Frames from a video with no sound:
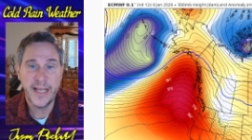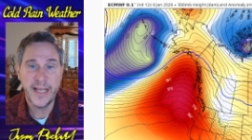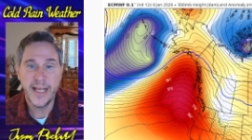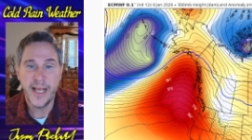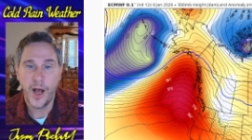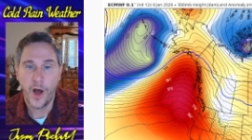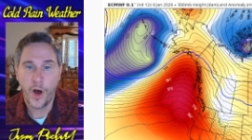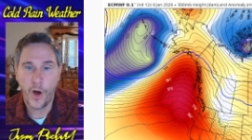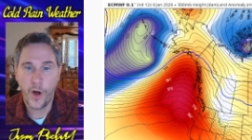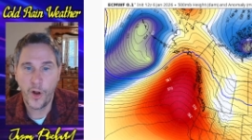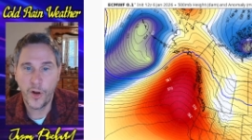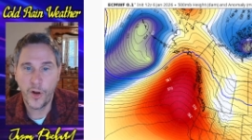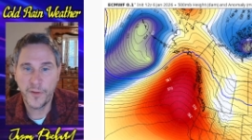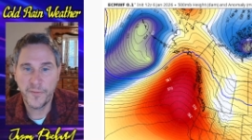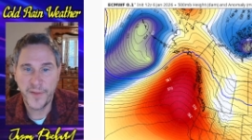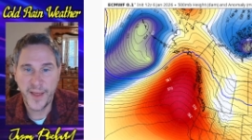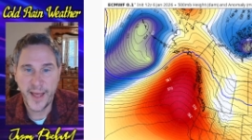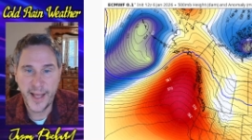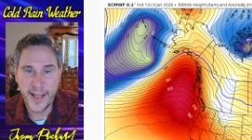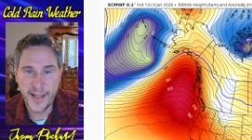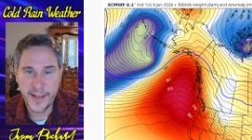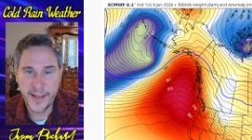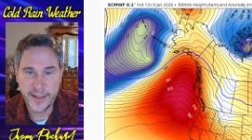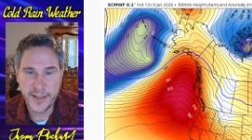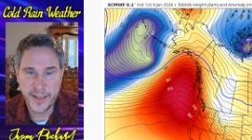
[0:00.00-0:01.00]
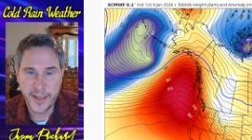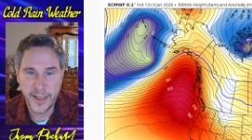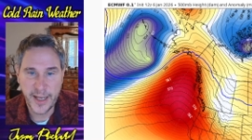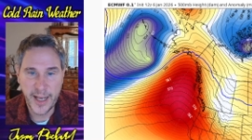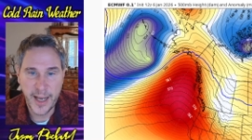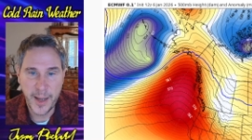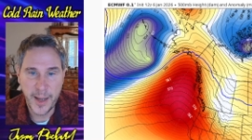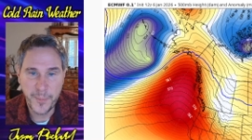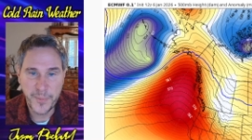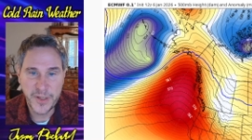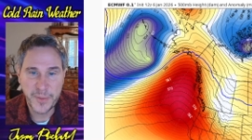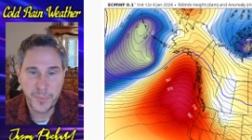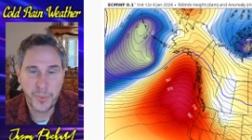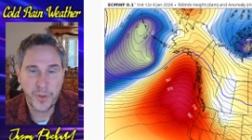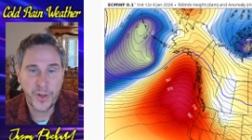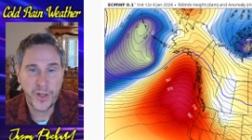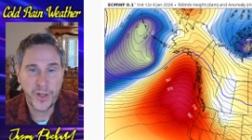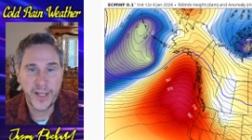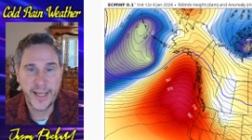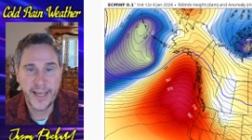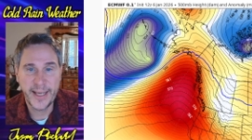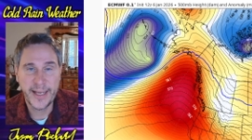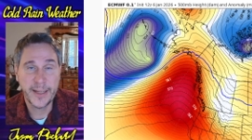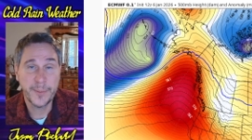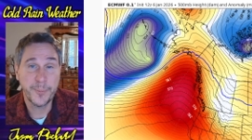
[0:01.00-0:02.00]
all of that to come to
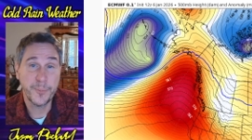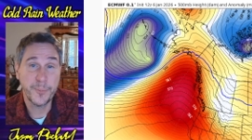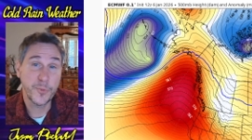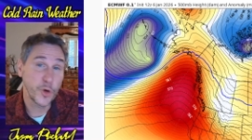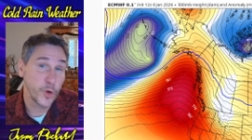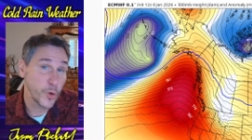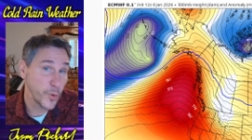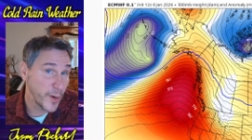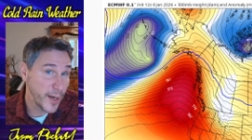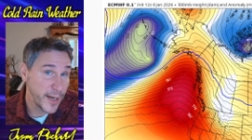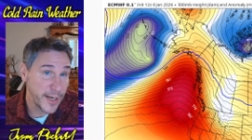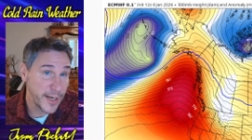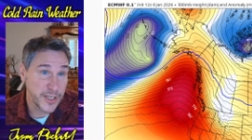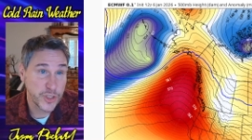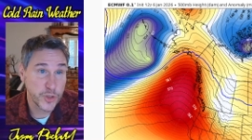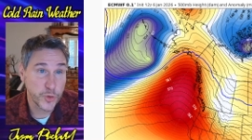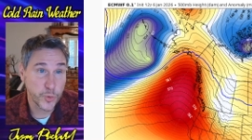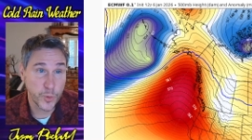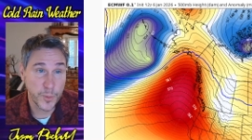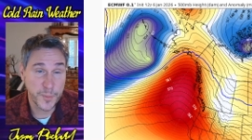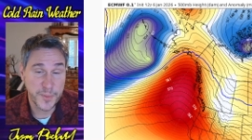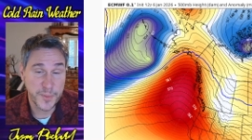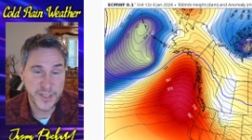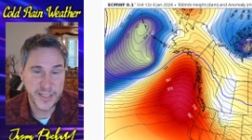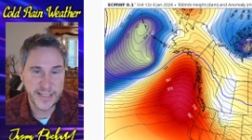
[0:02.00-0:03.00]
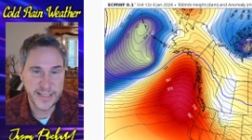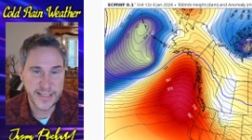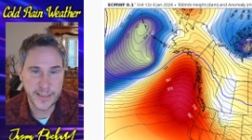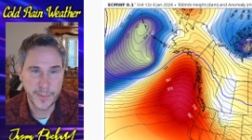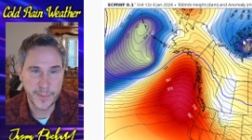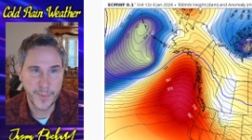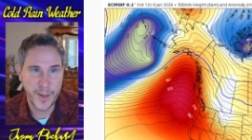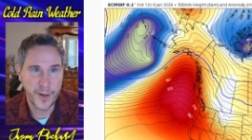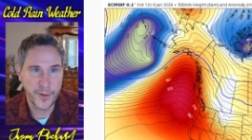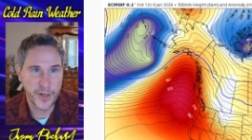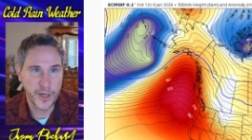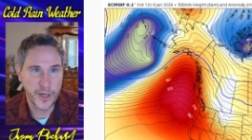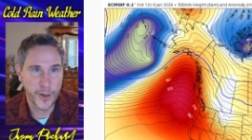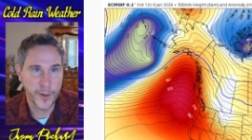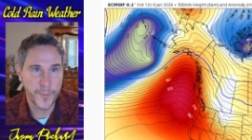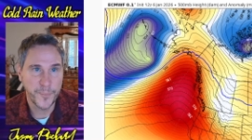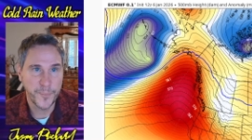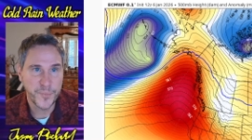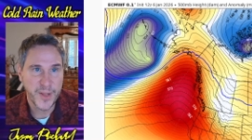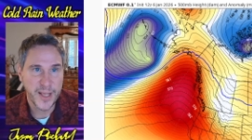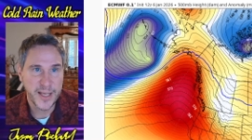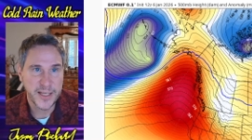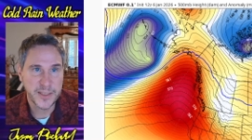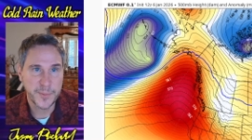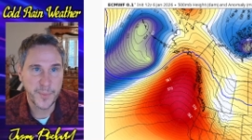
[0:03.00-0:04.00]
play to create a storm system out here.
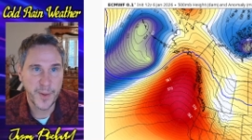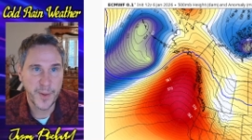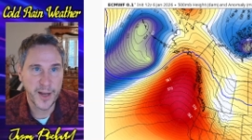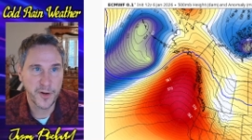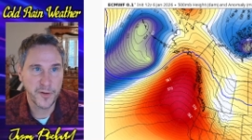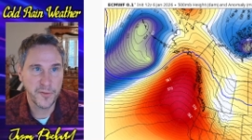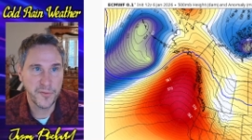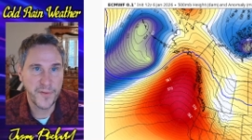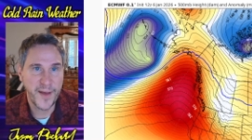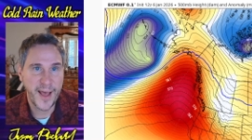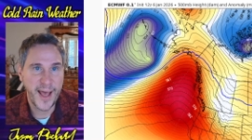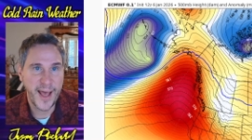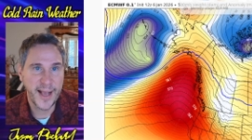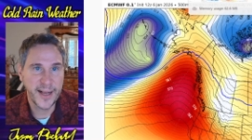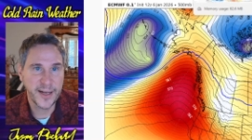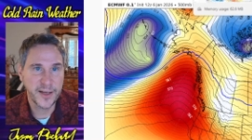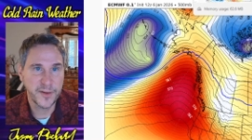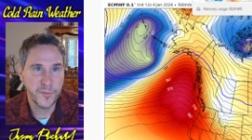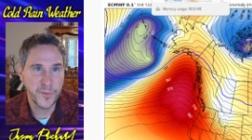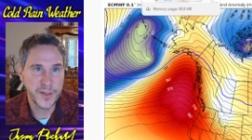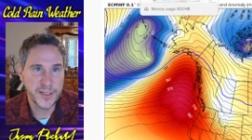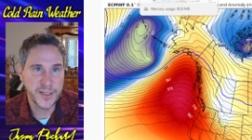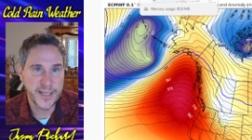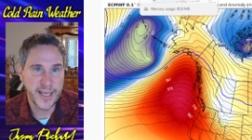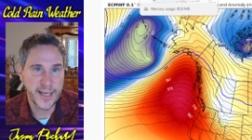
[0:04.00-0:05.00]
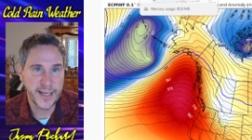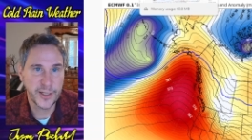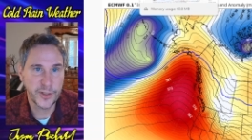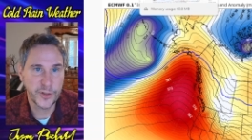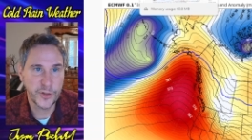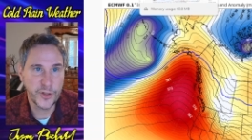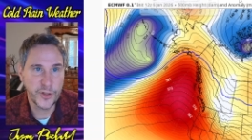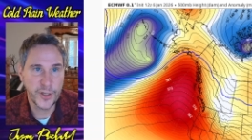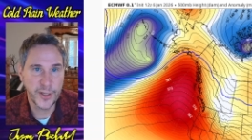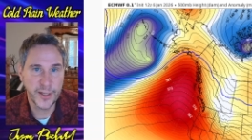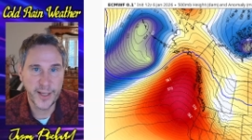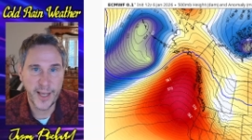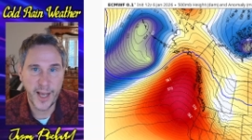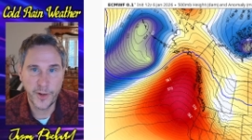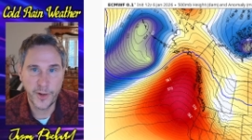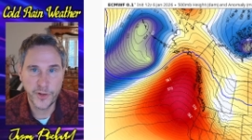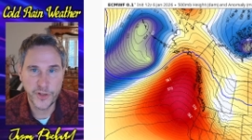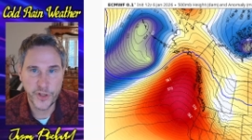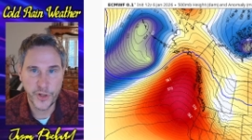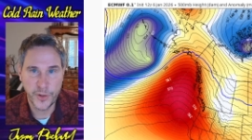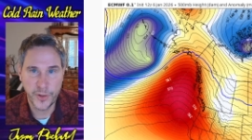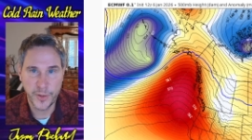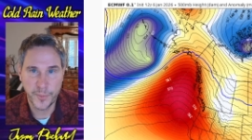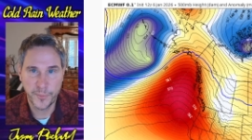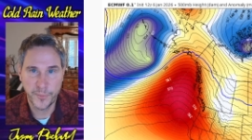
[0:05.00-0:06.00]
As a matter of fact, if we take a look, I'll show
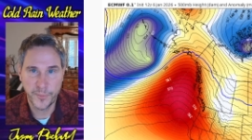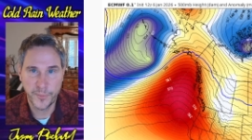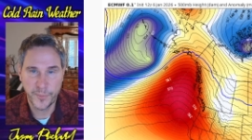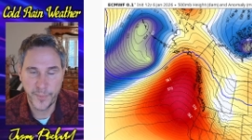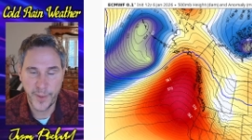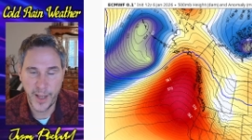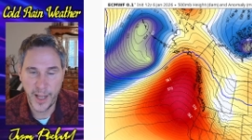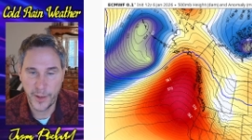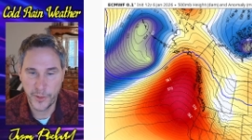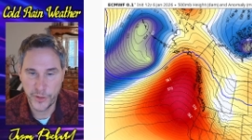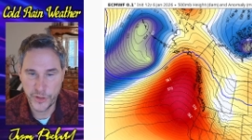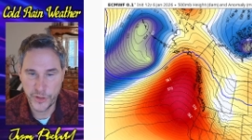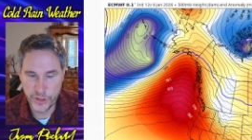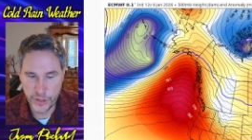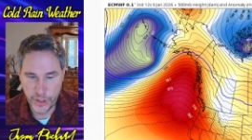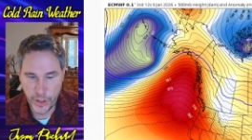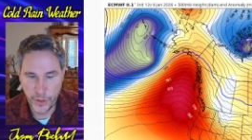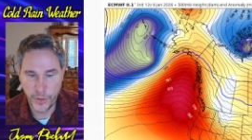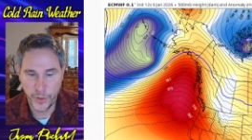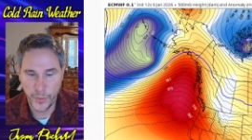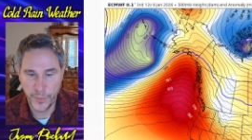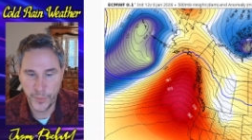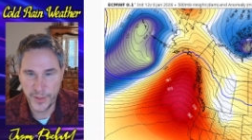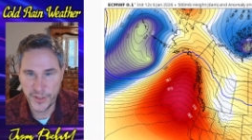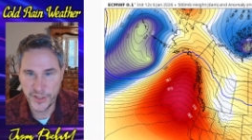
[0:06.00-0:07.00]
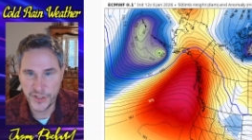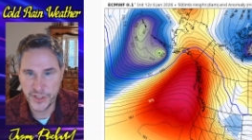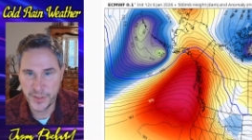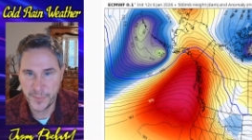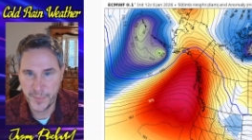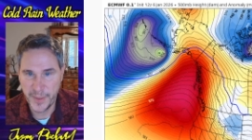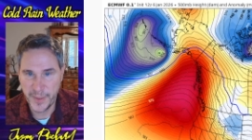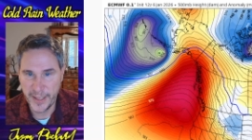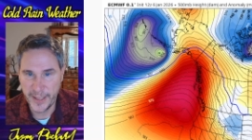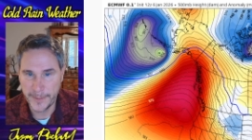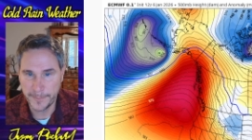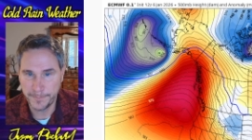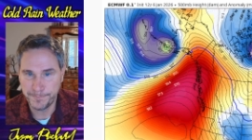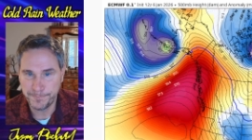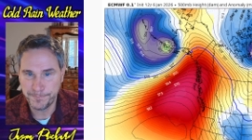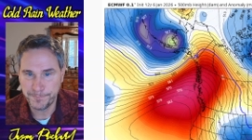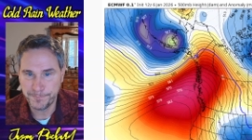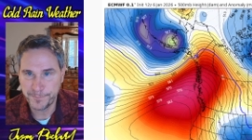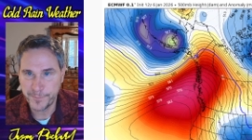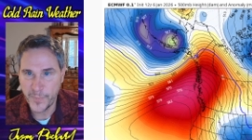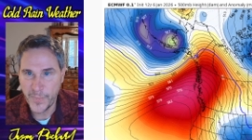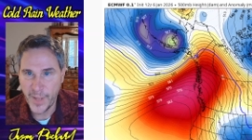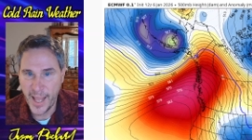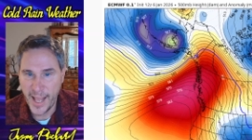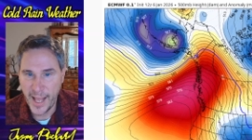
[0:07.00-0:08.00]
you the I'll show you in just a minute
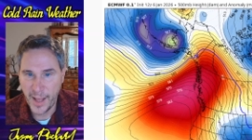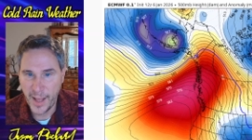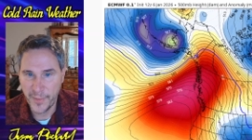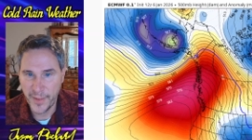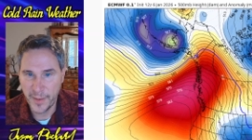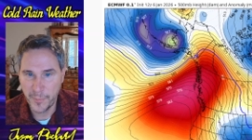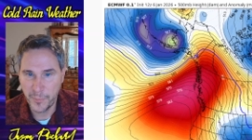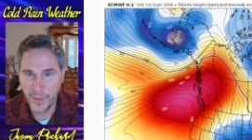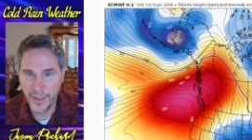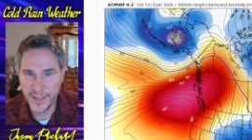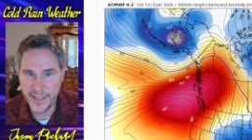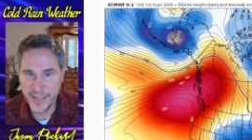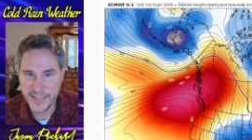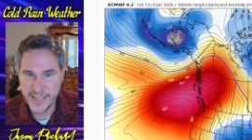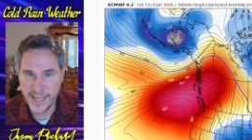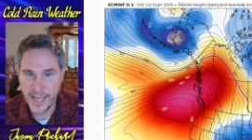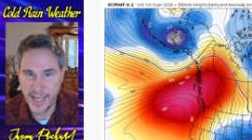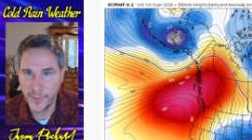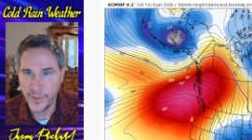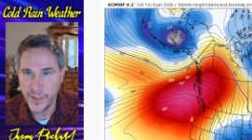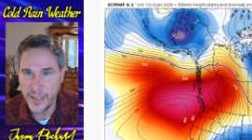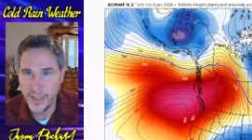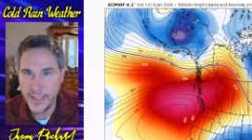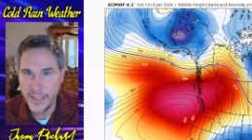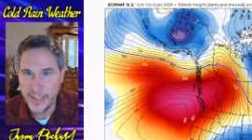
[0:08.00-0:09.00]
how that plays out.